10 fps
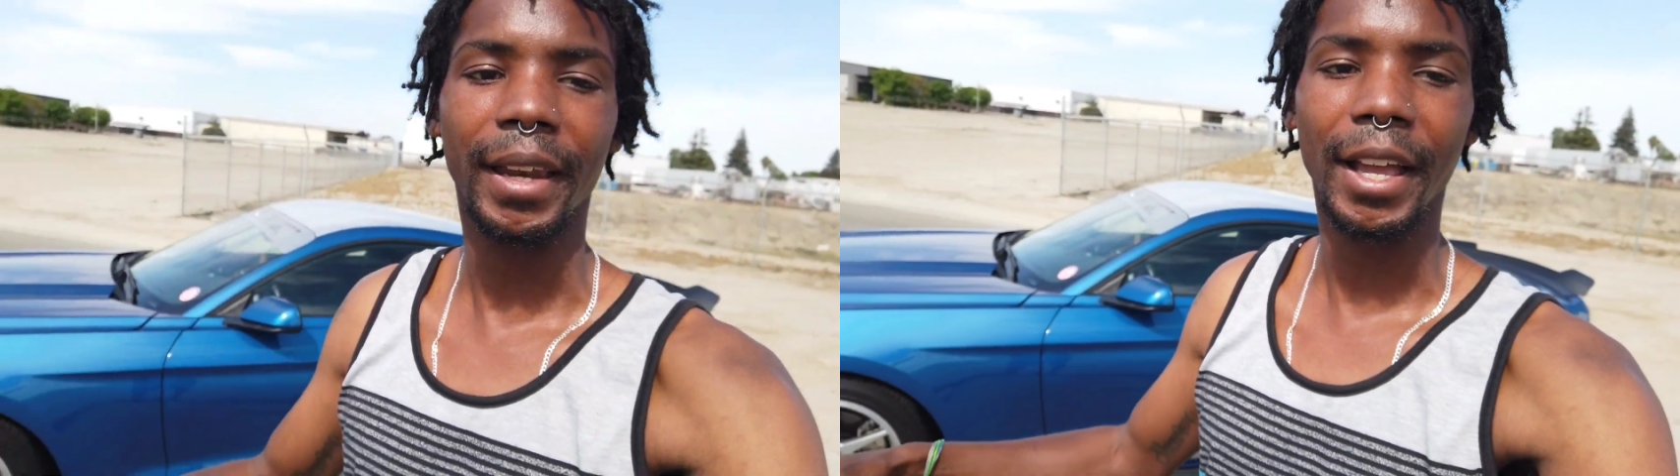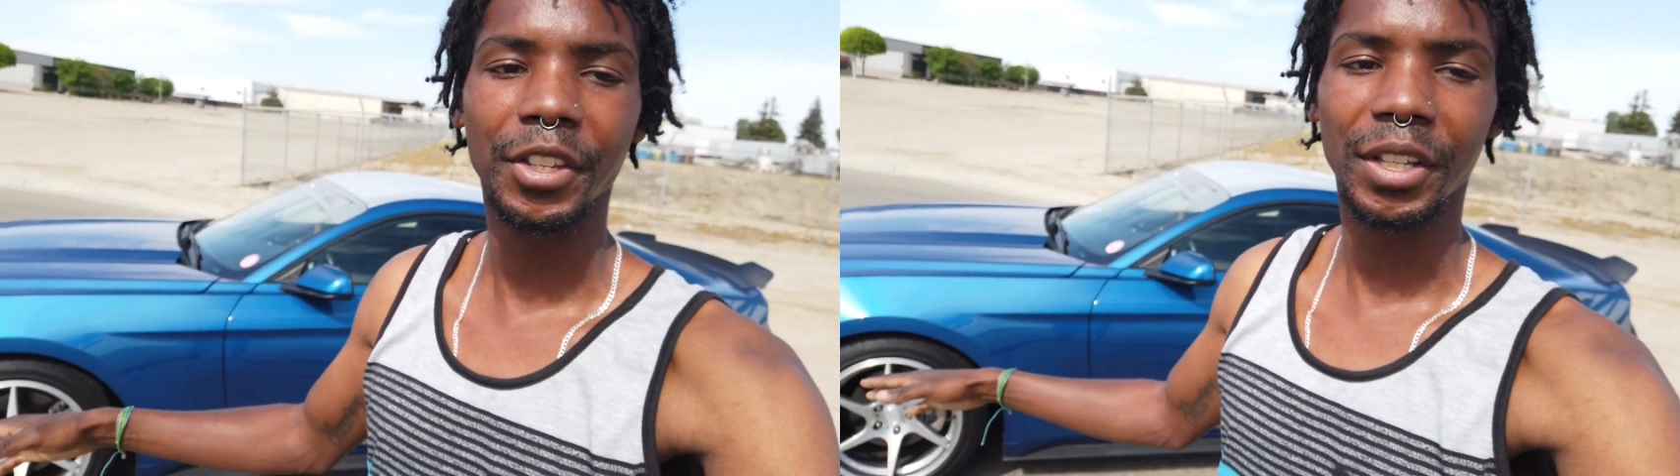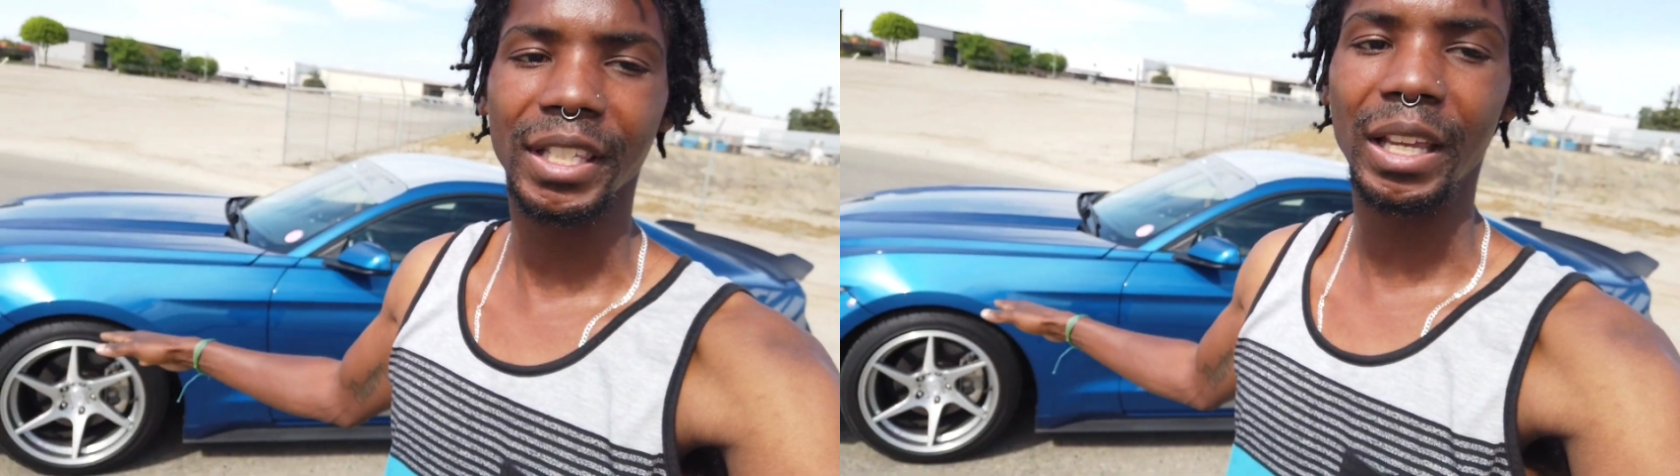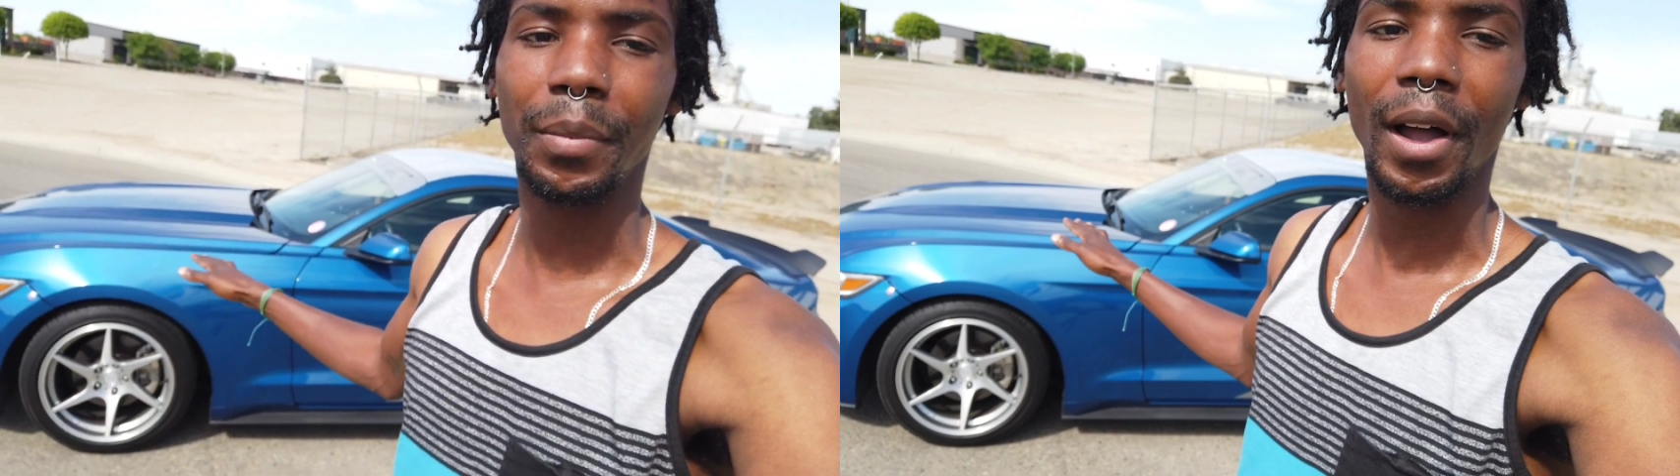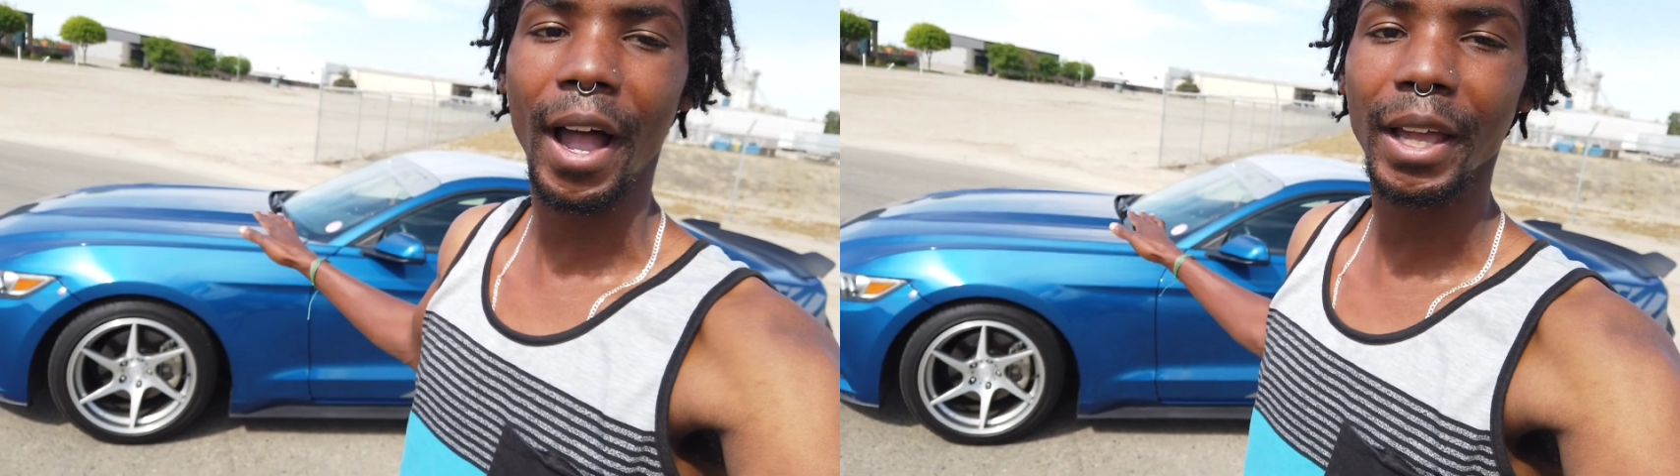and as you can see
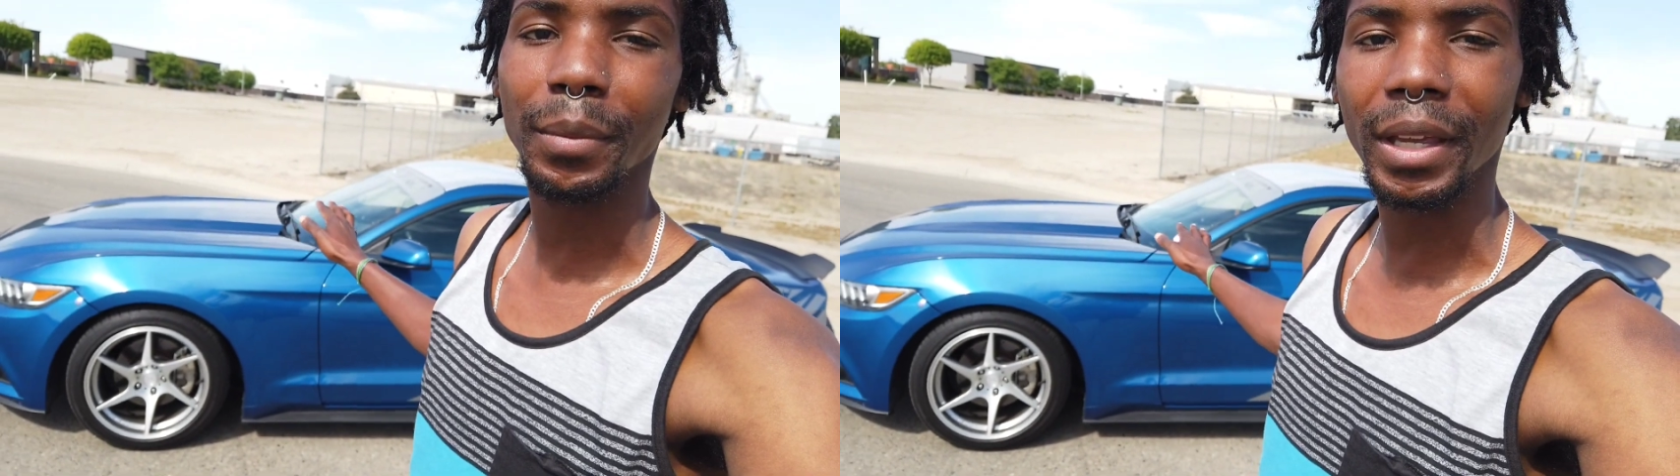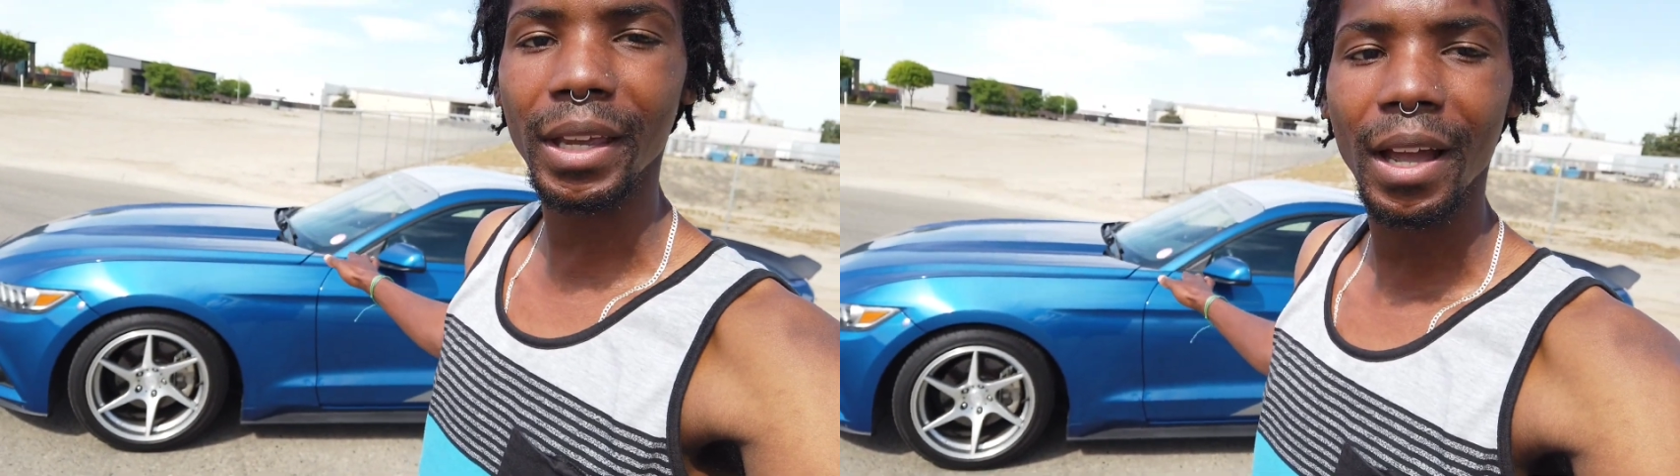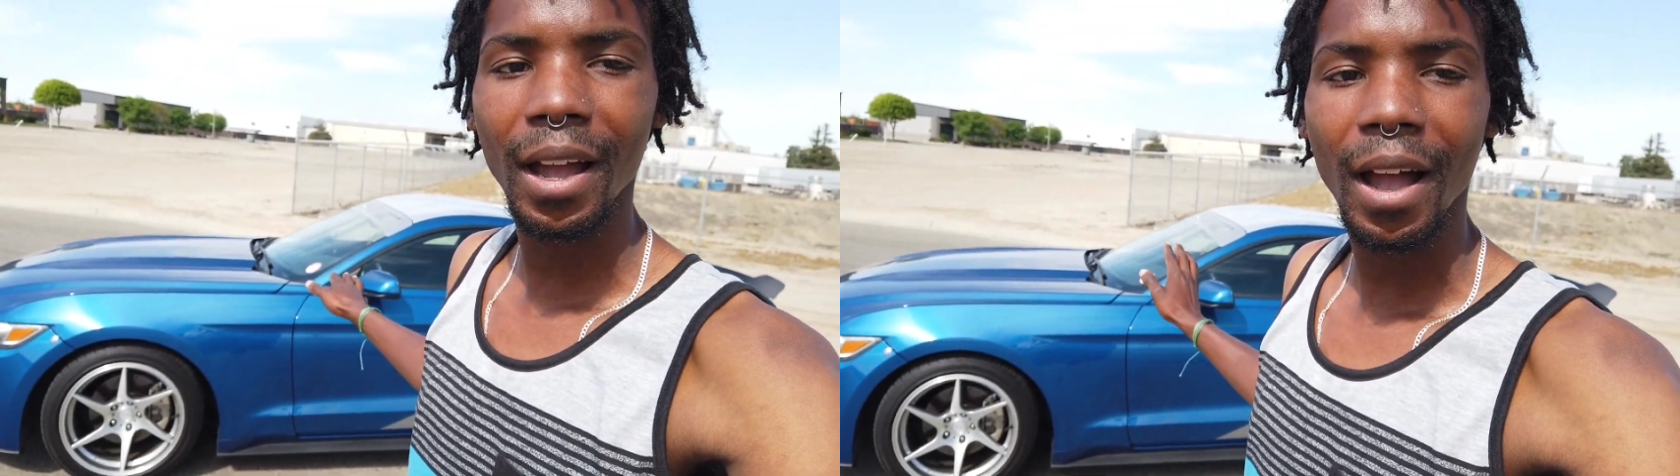behind me,